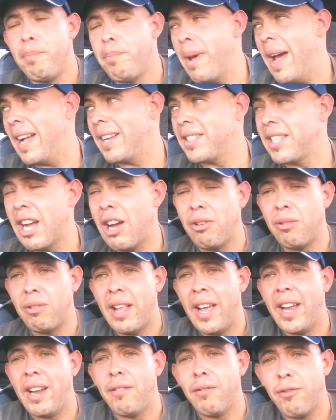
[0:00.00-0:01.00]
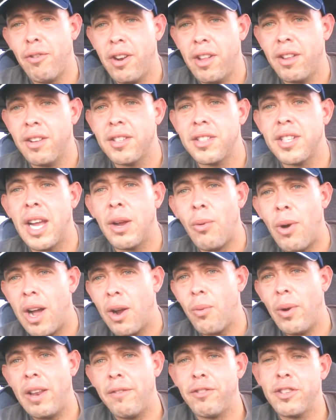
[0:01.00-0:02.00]
passed out lying in front of the
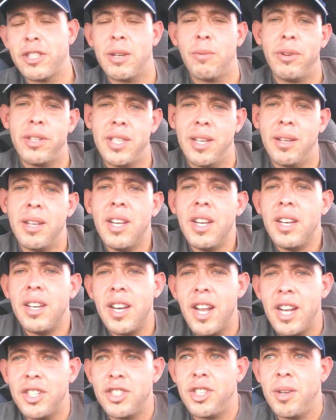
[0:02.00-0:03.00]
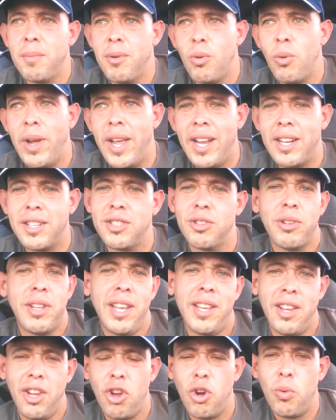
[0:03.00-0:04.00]
sidewalk waiting for someone to nudge them awake so
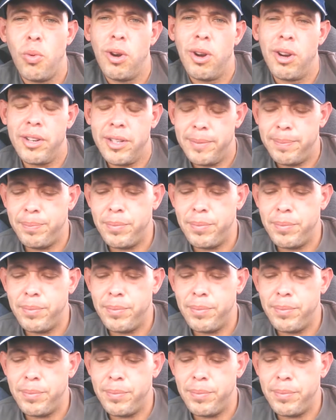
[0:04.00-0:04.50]
they can go work.